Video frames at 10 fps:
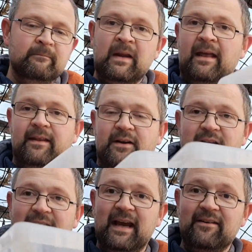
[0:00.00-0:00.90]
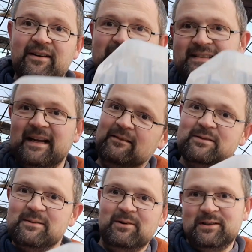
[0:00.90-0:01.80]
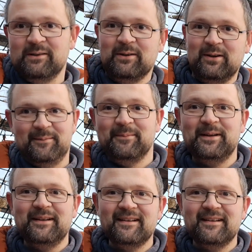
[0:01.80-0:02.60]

And then I can carry this down to my new allotment.